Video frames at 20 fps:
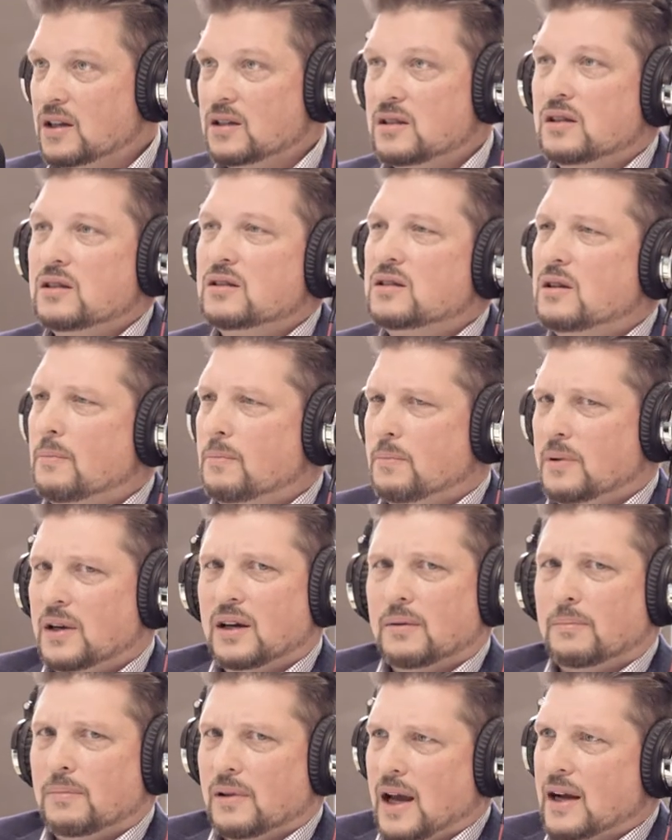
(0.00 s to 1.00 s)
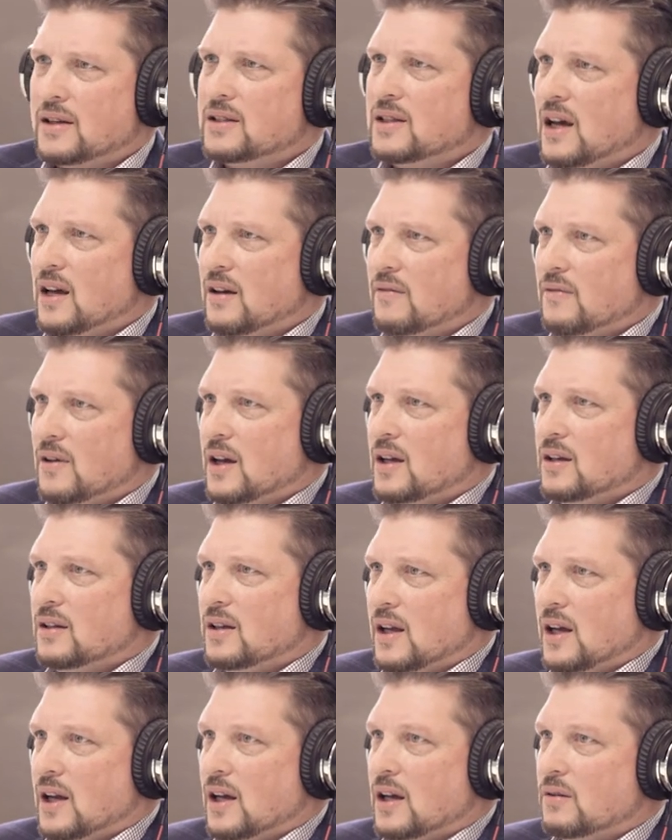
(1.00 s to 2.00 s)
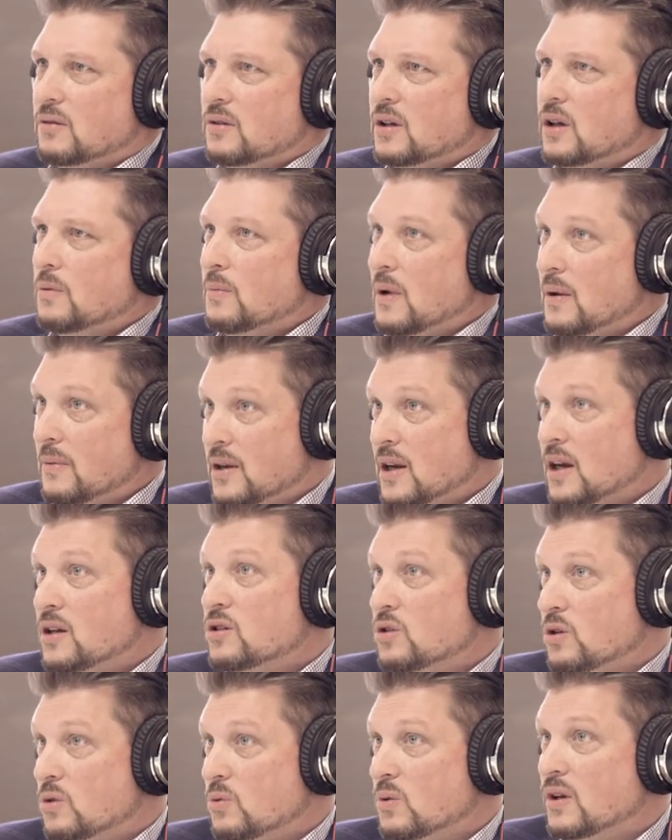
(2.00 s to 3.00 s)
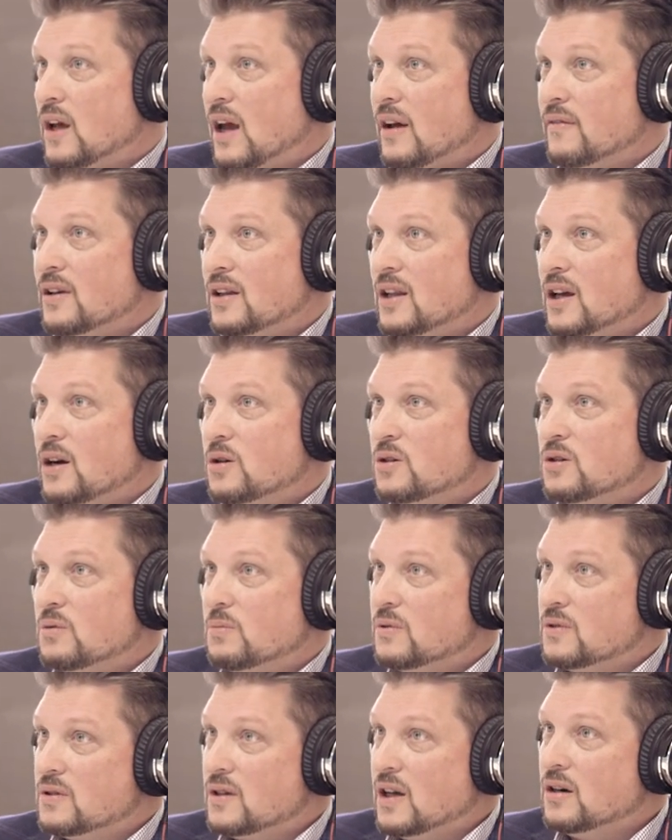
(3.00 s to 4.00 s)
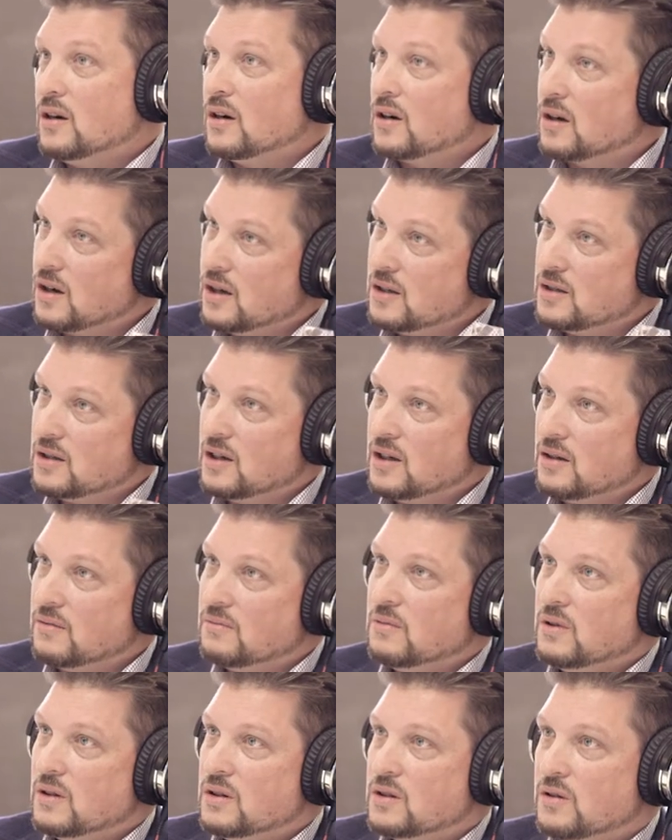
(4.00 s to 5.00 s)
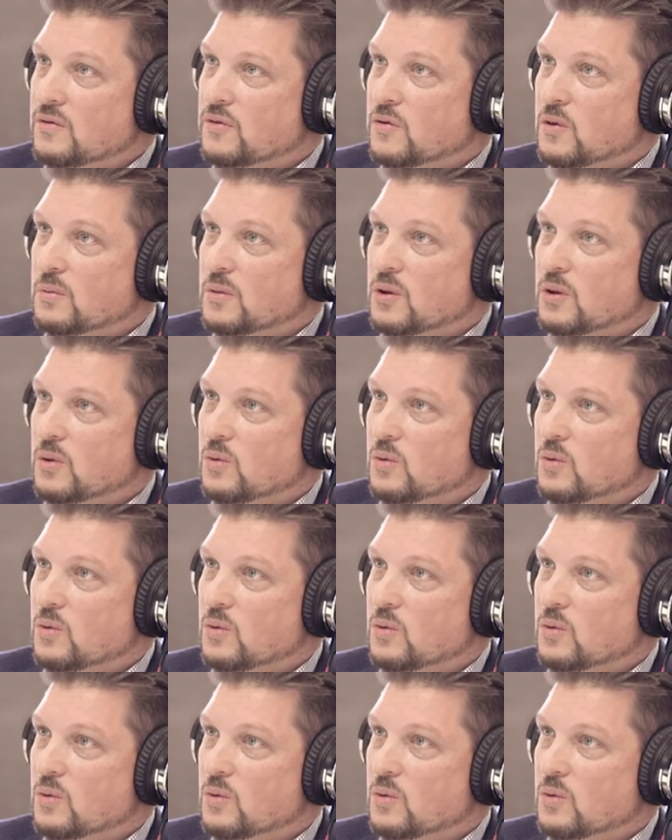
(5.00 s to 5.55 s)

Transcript: It's just a big black tie event, and you know maybe next year we'll have you there as a presenter, as a as a former